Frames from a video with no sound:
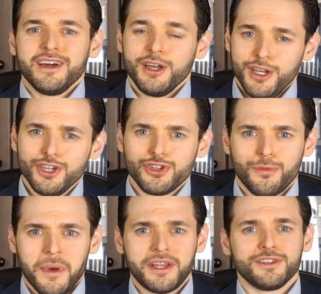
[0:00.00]
initial
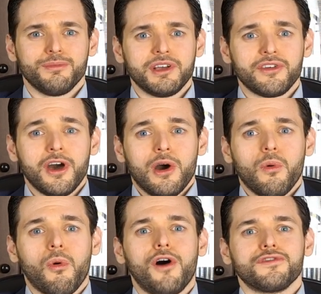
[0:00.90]
management
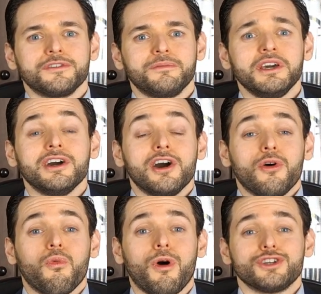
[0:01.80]
will often be
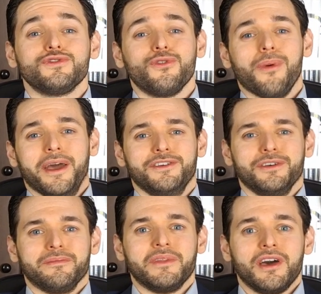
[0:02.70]
watchful
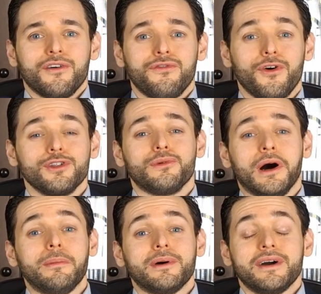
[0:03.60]
waiting, follow
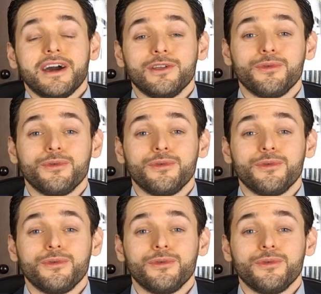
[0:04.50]
up and